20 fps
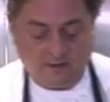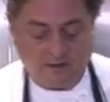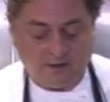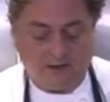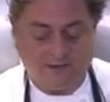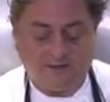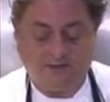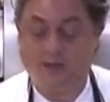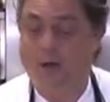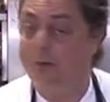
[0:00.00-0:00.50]

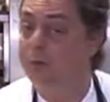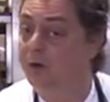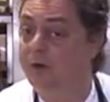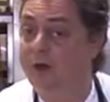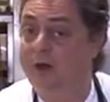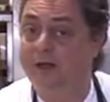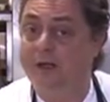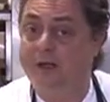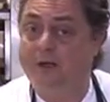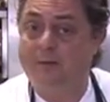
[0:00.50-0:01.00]
And so one
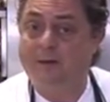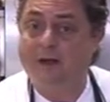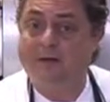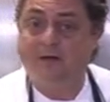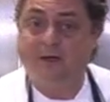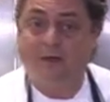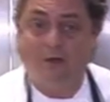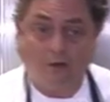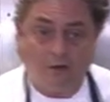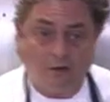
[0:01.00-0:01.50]
night you could be
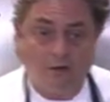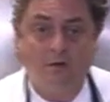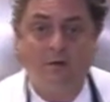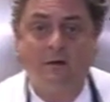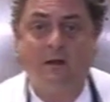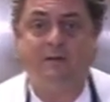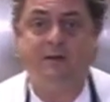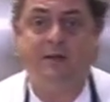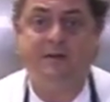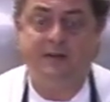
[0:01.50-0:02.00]
having your
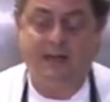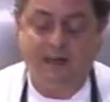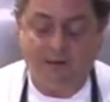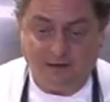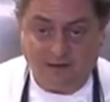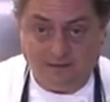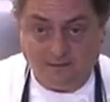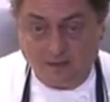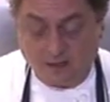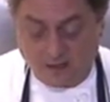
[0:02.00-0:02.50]
dinner
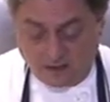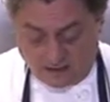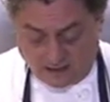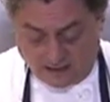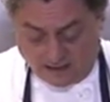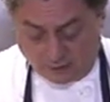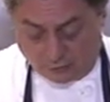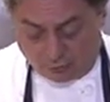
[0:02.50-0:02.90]
in